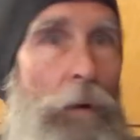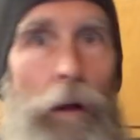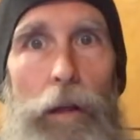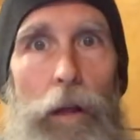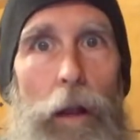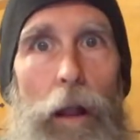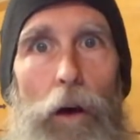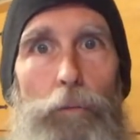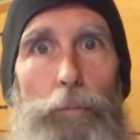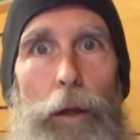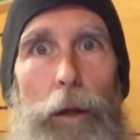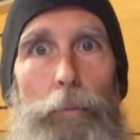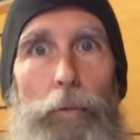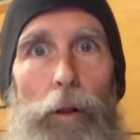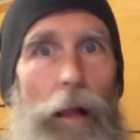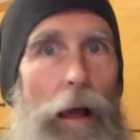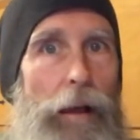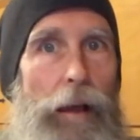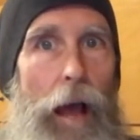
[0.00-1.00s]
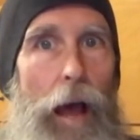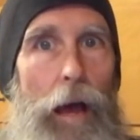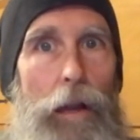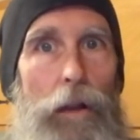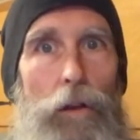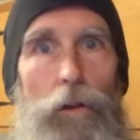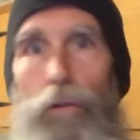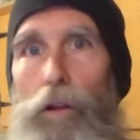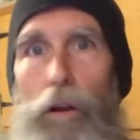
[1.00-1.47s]
You know, people like, how
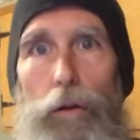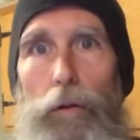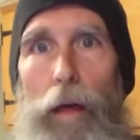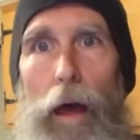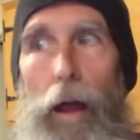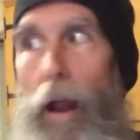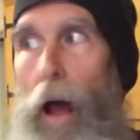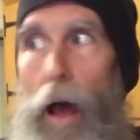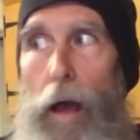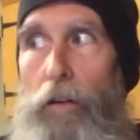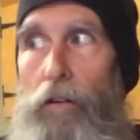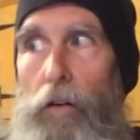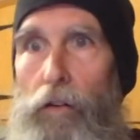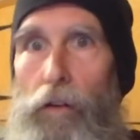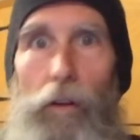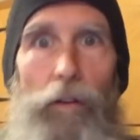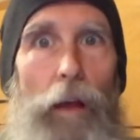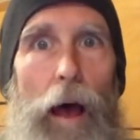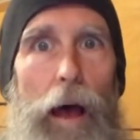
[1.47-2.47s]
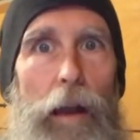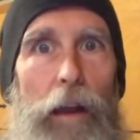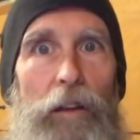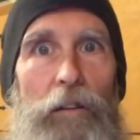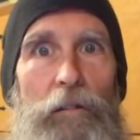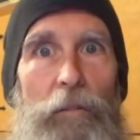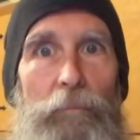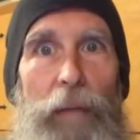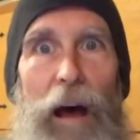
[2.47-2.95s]
do you do that? I just
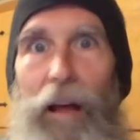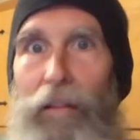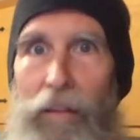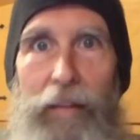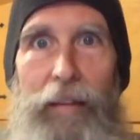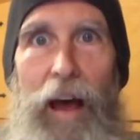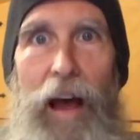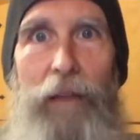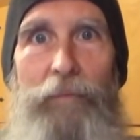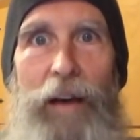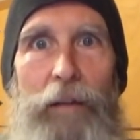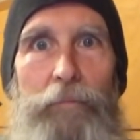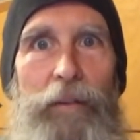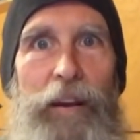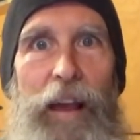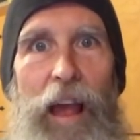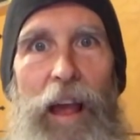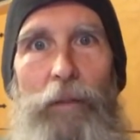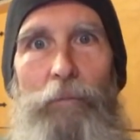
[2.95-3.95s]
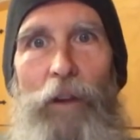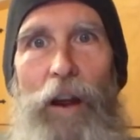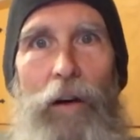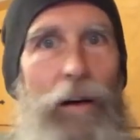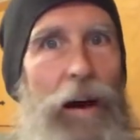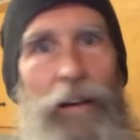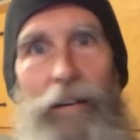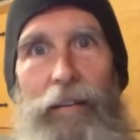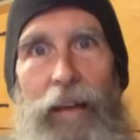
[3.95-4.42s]
decided. About the time I became
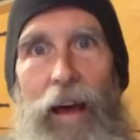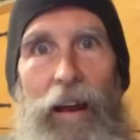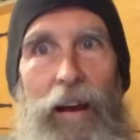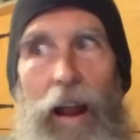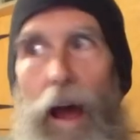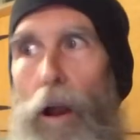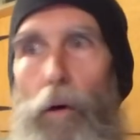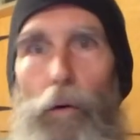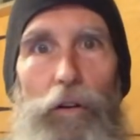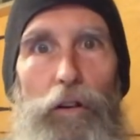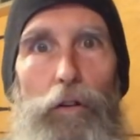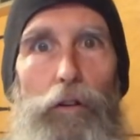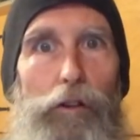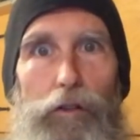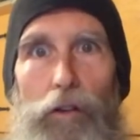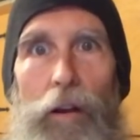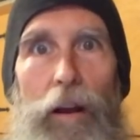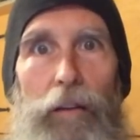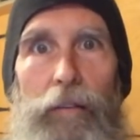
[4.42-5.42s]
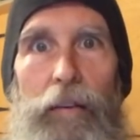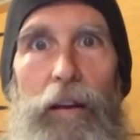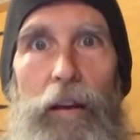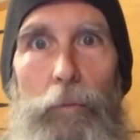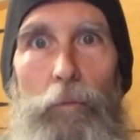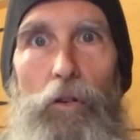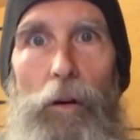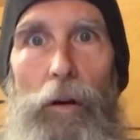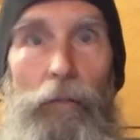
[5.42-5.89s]
raw, I decided I don't do stress
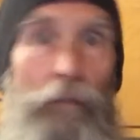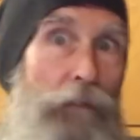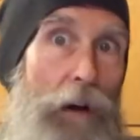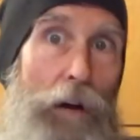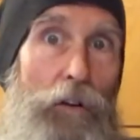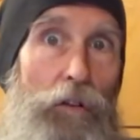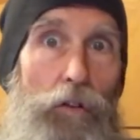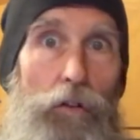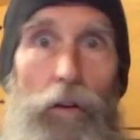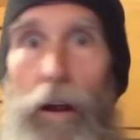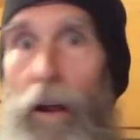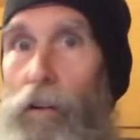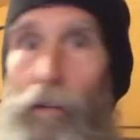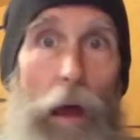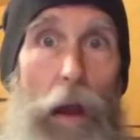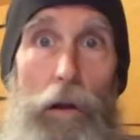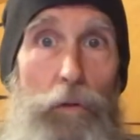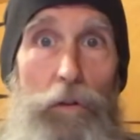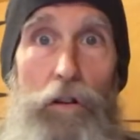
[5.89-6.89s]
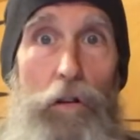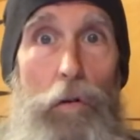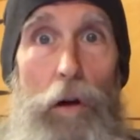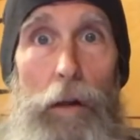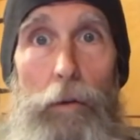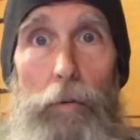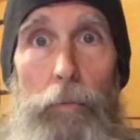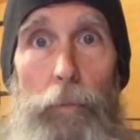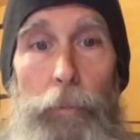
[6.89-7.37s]
anymore. Fuck stress. I don't do
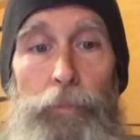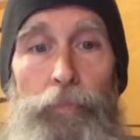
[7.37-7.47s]
it.